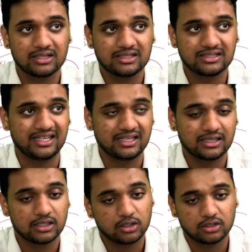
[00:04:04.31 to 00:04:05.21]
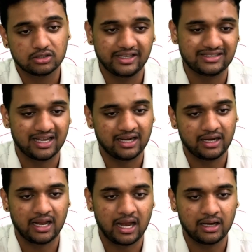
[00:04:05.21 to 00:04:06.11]
C
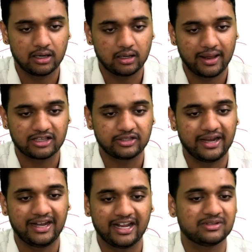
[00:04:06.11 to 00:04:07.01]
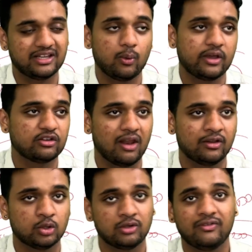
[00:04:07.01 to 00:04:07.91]
600 and 8x plus 10y is equal to
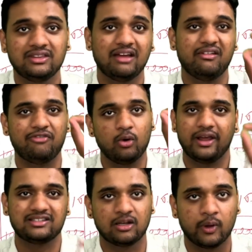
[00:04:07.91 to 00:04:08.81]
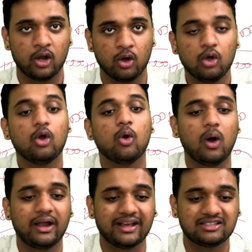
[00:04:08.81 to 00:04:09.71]
11,000. With that we found x and y now.
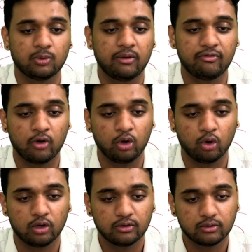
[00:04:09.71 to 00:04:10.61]
What x and y we found out?